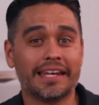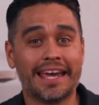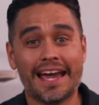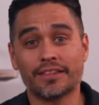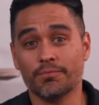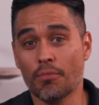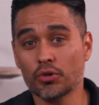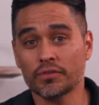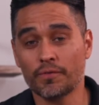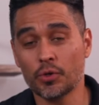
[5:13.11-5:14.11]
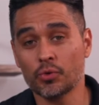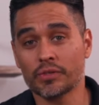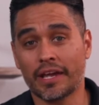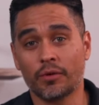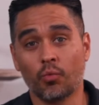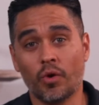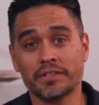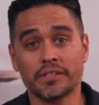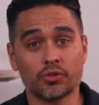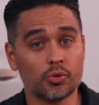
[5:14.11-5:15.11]
it had the most views and
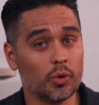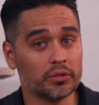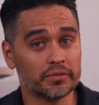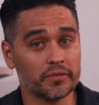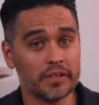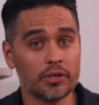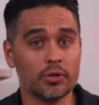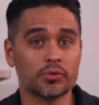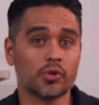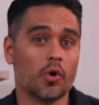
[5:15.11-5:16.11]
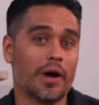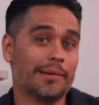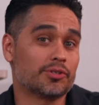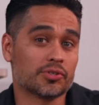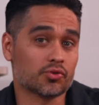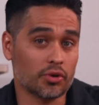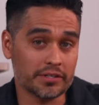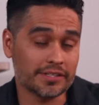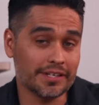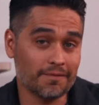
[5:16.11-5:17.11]
wasn't too old of a video, so I'm just
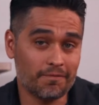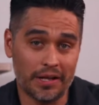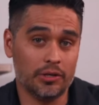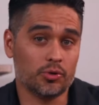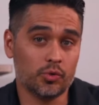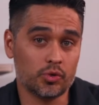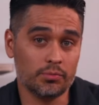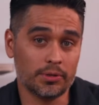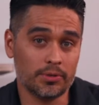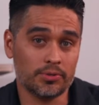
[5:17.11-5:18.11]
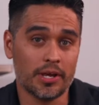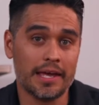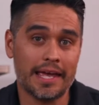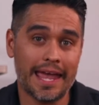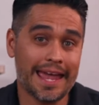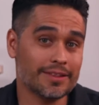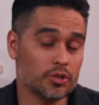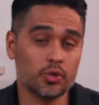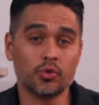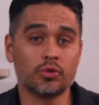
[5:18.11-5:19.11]
trusting fellow YouTubers and the
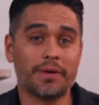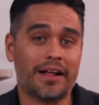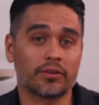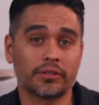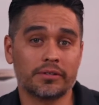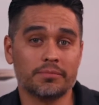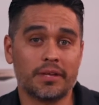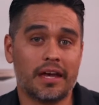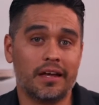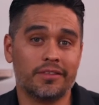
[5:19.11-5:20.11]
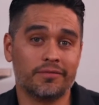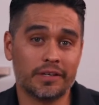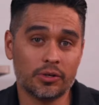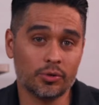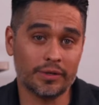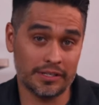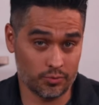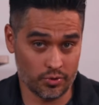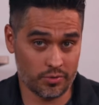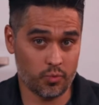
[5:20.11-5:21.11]
YouTube algorithm that the video is
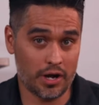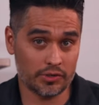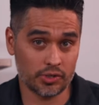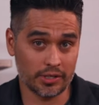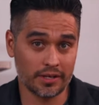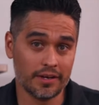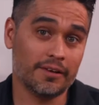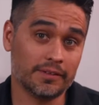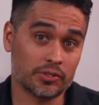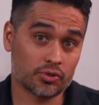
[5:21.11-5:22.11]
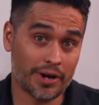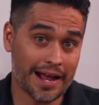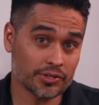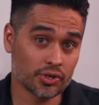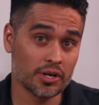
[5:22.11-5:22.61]
worth watching. If it's trash,